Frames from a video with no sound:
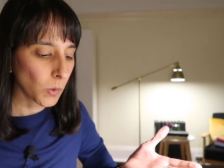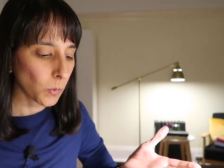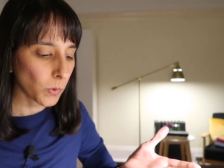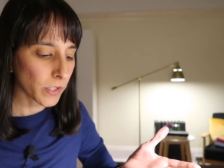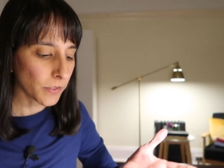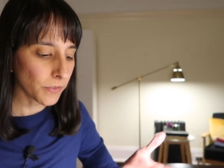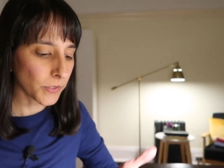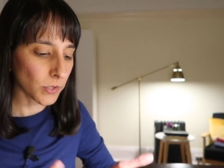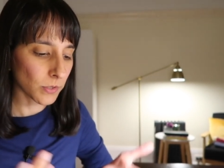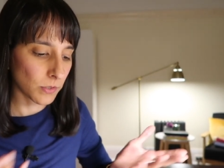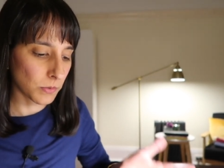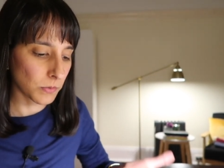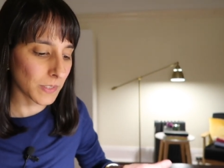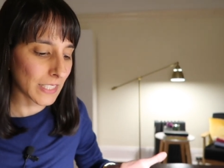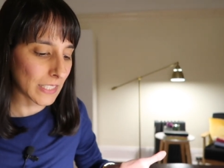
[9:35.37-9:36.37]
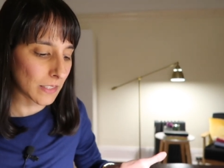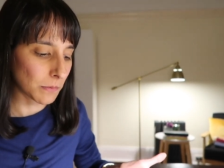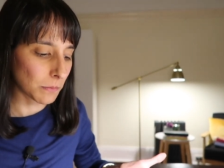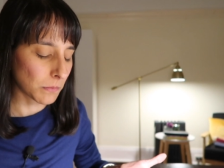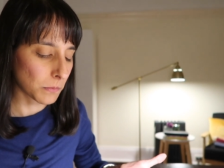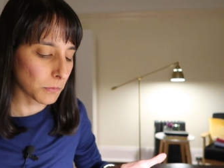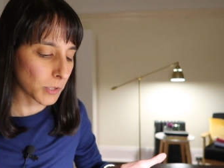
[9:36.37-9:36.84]
what if your
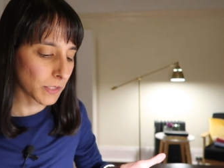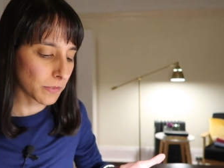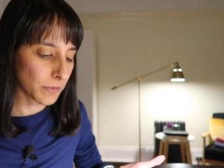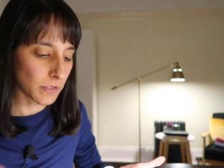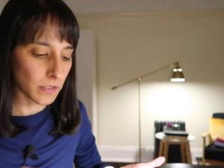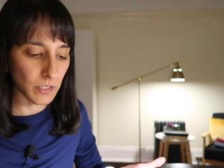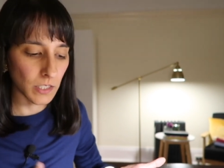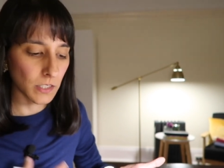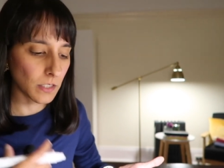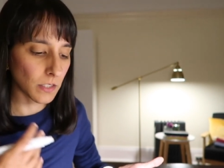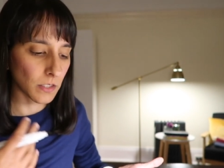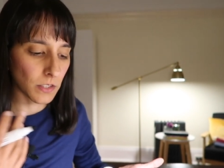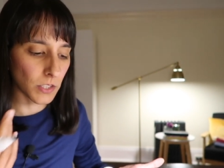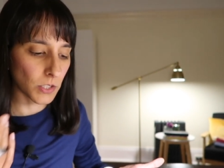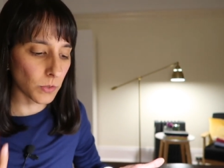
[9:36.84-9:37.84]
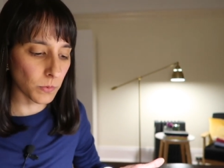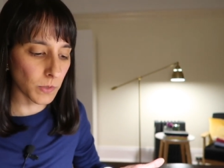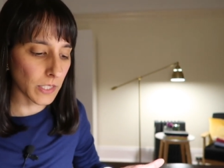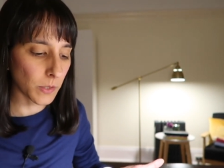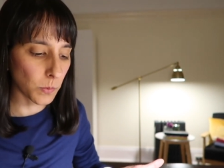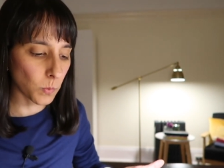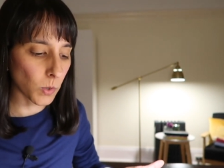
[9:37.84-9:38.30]
dream, what if the thing that you
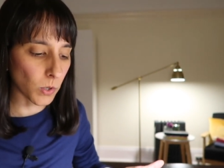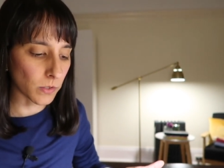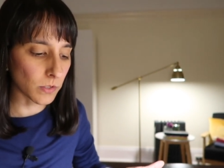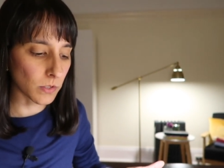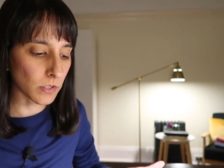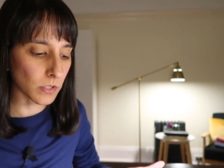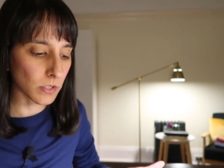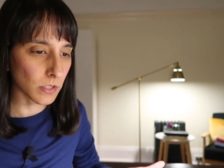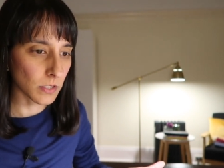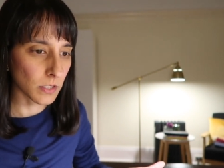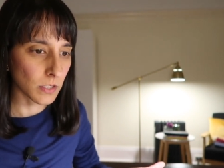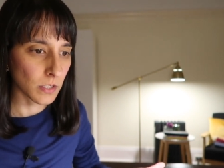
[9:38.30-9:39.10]
really want